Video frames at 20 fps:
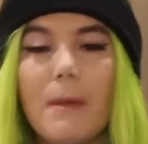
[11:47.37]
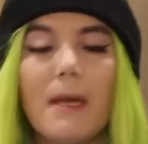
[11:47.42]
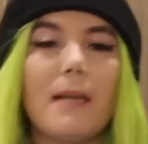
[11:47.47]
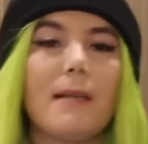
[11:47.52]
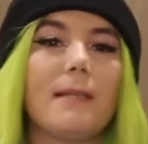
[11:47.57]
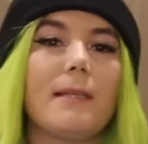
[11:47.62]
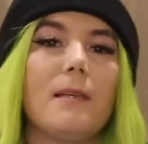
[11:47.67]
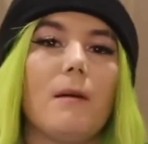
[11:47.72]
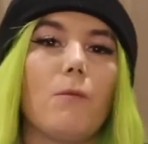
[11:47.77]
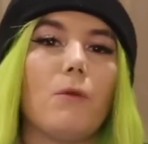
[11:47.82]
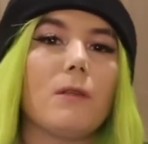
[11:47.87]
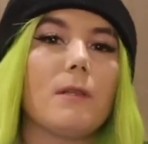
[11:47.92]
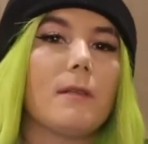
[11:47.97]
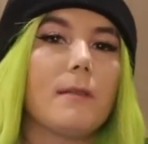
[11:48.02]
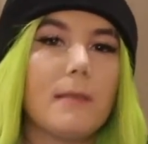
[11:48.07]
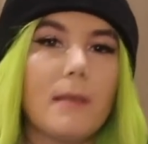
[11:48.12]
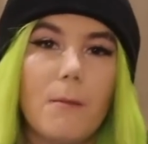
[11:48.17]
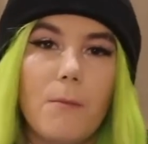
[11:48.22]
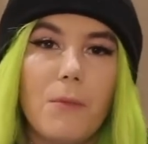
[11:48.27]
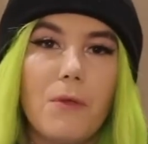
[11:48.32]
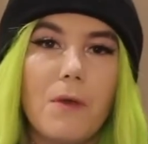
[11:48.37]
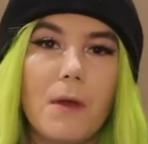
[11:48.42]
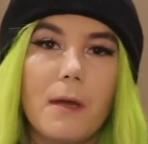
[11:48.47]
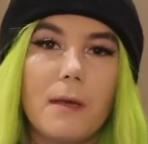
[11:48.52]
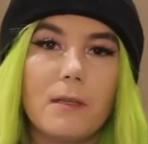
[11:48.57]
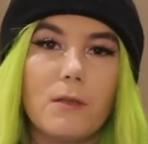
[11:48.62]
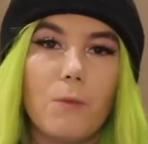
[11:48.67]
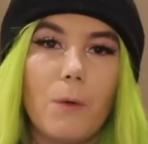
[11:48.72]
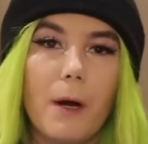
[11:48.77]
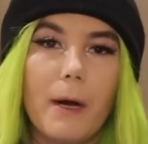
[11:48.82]
because someone slim thick
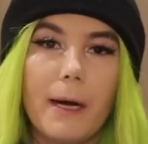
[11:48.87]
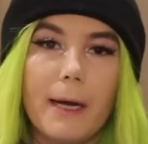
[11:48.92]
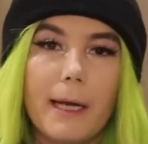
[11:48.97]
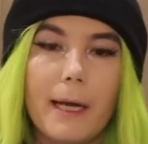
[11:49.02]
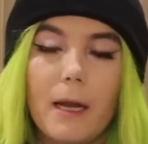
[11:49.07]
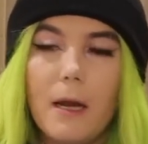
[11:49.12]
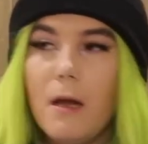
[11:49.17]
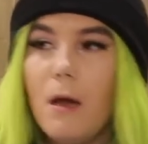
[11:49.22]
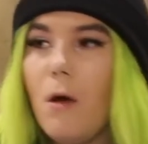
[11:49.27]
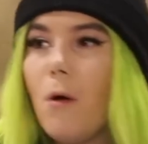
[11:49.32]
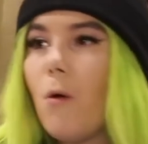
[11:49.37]
is wearing it